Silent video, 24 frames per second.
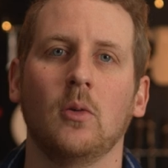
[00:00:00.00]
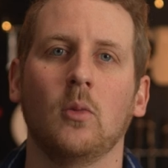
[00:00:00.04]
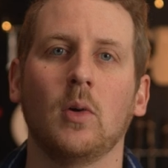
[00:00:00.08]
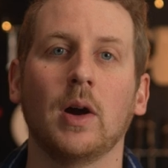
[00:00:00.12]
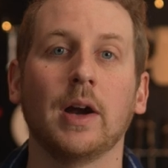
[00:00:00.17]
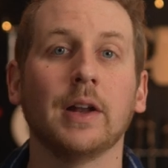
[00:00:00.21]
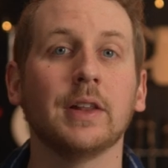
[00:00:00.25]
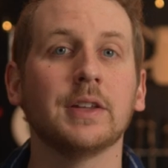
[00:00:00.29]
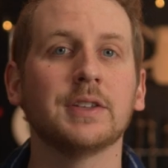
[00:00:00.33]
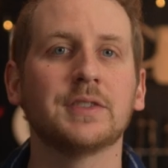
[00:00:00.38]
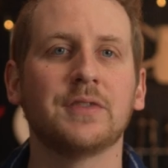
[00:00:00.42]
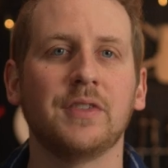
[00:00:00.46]

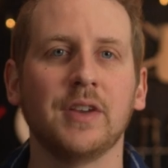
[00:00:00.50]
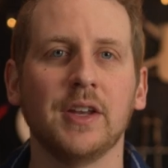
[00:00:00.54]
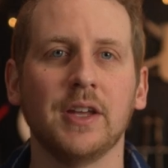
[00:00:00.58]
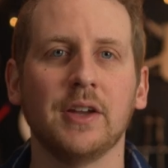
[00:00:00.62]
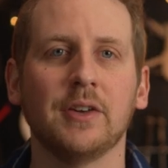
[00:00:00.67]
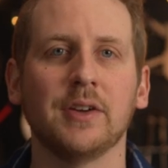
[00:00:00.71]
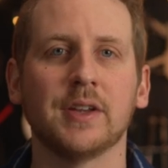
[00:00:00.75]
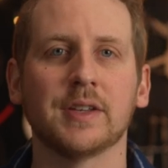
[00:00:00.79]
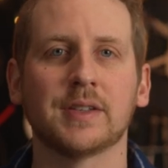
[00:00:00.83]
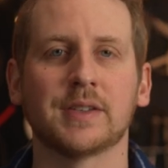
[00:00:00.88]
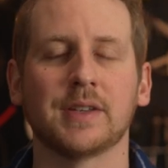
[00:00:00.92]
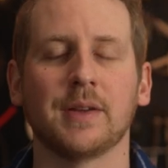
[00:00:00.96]
Wireless
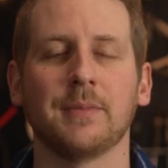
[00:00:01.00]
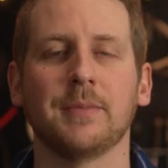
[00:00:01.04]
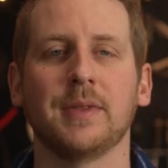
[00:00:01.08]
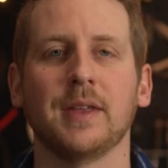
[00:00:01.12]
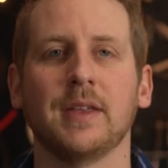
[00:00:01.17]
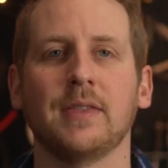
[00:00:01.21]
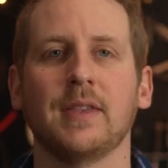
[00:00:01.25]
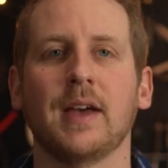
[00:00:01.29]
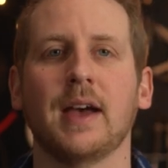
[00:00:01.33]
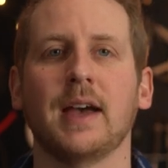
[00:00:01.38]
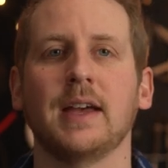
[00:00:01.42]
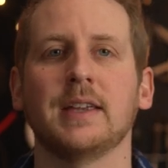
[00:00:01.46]
video is
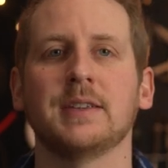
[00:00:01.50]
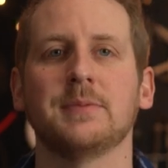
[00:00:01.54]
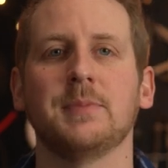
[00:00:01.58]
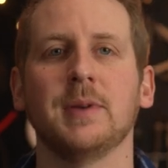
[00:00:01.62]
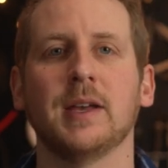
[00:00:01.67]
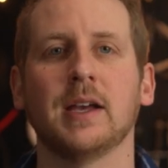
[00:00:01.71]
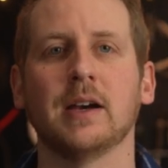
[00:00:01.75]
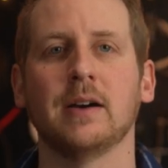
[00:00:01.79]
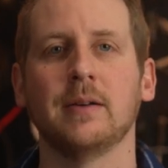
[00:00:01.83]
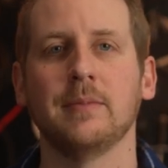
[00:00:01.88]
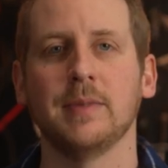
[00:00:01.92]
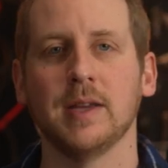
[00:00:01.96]
something that has
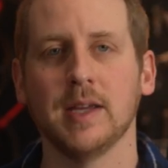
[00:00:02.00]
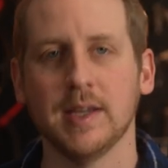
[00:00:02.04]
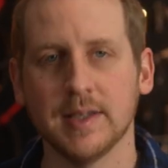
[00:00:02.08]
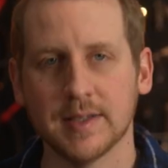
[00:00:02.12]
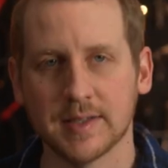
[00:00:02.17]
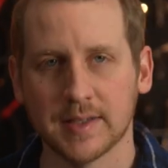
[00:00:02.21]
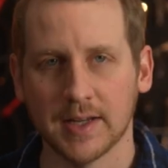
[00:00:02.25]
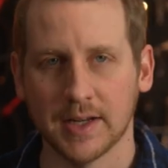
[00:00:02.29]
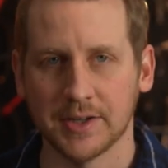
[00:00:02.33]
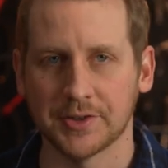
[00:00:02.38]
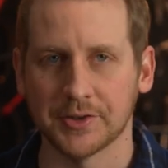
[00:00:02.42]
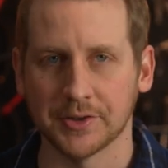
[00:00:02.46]
become
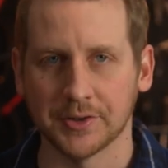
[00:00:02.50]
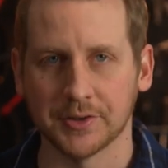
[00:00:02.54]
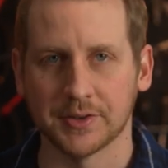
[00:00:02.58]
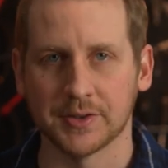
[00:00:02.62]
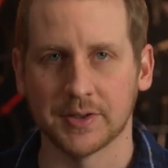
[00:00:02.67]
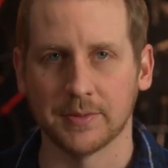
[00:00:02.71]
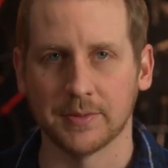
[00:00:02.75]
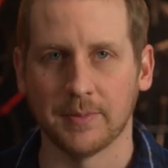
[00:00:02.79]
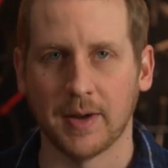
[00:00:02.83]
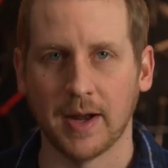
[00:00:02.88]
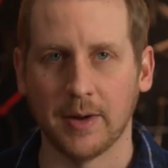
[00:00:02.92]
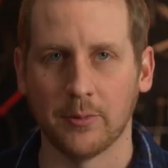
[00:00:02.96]
essential
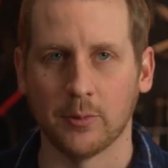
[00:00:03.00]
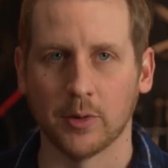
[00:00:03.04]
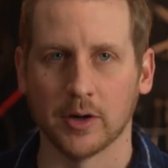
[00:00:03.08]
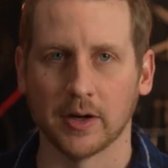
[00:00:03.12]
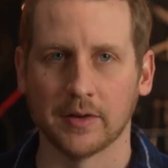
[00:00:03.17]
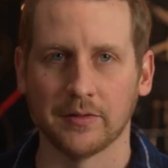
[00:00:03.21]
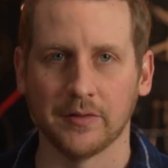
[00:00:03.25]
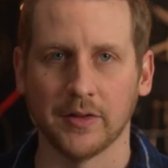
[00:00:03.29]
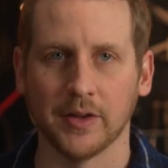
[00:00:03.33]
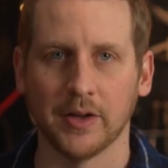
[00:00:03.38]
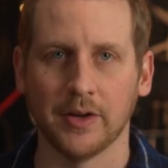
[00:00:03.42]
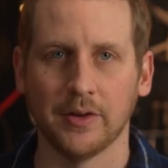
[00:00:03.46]
to my
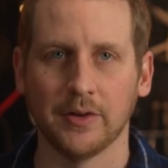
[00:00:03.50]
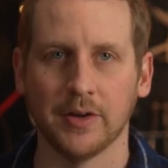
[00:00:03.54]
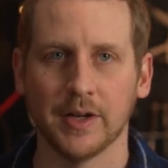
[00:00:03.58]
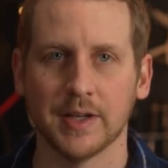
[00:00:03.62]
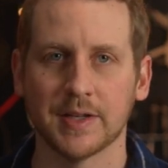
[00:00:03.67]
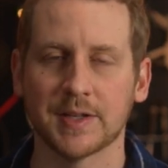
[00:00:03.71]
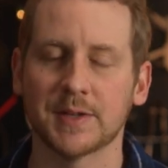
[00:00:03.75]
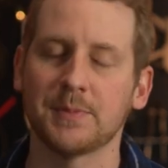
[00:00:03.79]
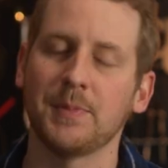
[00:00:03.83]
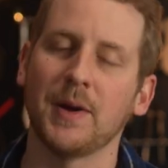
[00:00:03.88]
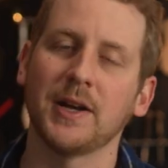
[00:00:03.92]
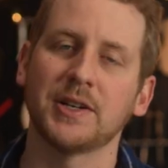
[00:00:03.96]
workflow,
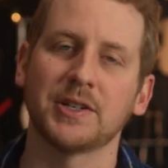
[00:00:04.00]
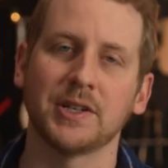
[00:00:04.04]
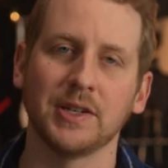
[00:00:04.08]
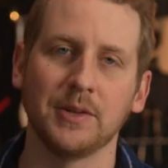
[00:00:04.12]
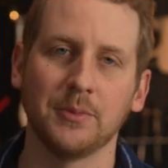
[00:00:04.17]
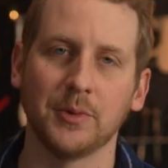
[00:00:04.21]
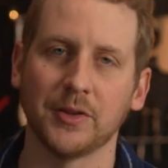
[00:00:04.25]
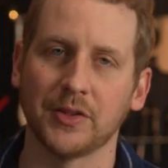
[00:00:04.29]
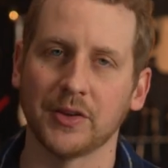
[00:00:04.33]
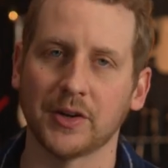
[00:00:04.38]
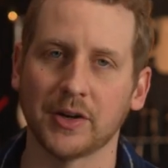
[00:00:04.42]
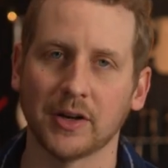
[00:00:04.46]
especially
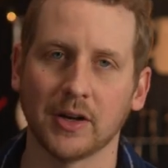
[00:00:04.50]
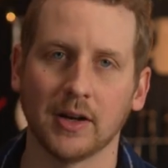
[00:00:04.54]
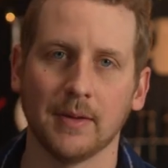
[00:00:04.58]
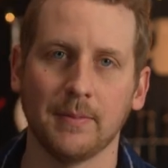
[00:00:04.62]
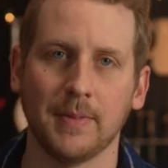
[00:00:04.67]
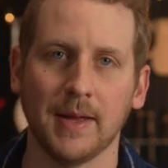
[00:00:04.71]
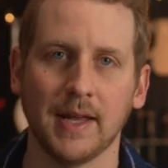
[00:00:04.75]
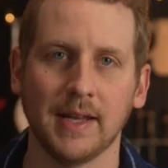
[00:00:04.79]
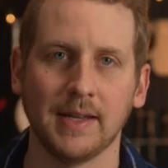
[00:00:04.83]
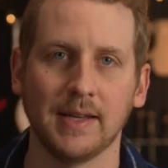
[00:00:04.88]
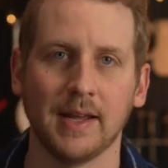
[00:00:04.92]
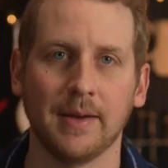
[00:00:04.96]
with the current
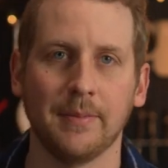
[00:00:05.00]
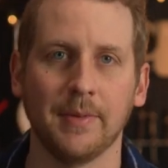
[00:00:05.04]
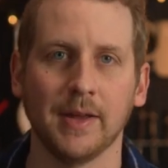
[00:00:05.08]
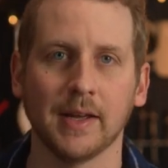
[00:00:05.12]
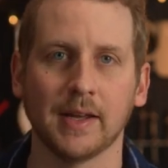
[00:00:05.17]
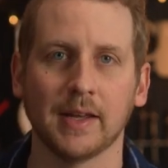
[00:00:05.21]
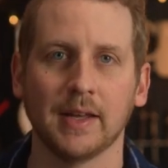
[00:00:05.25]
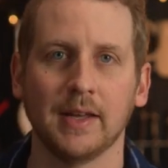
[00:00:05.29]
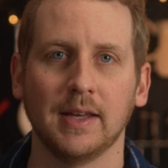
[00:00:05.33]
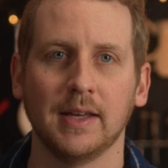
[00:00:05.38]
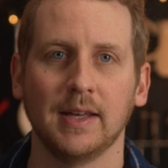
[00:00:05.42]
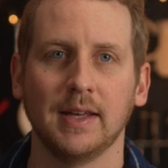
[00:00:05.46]

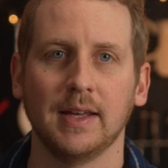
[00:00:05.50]
pandemic.